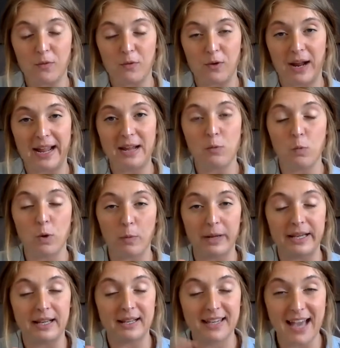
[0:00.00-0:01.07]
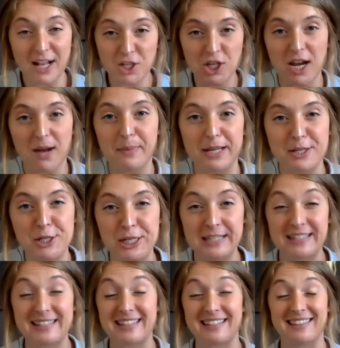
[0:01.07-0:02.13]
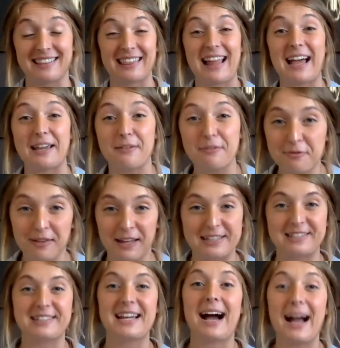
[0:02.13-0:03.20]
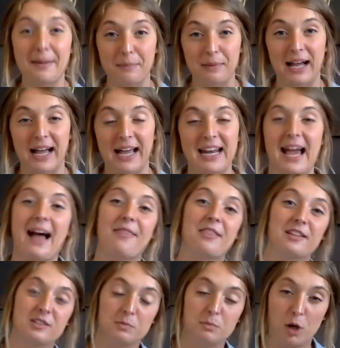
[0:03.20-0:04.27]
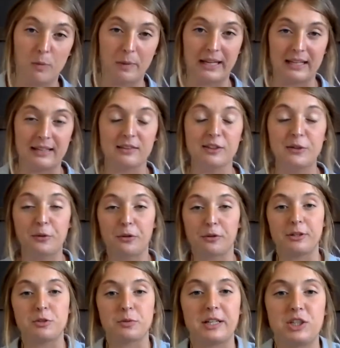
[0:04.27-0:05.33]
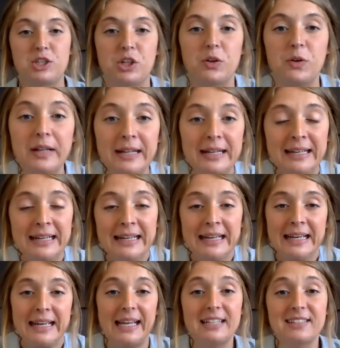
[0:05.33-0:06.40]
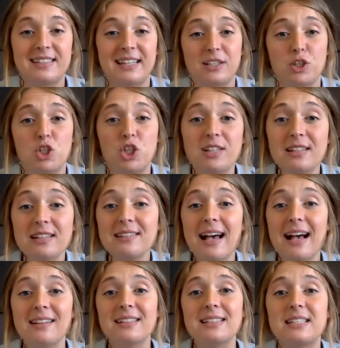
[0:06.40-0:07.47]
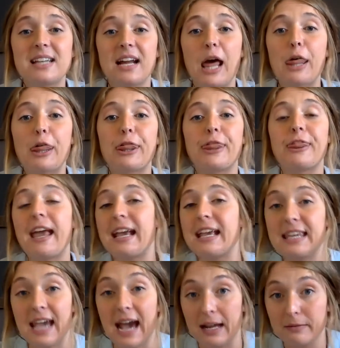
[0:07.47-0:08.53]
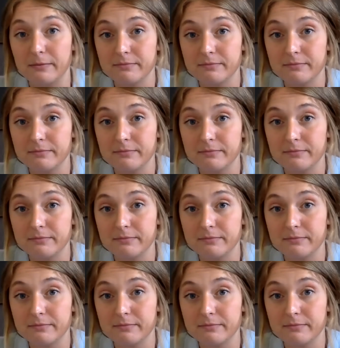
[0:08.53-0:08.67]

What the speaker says: right, where we catch up in Jesus's life and his timeline at this moment in Luke 3:22, is that Jesus hasn't done a thing yet.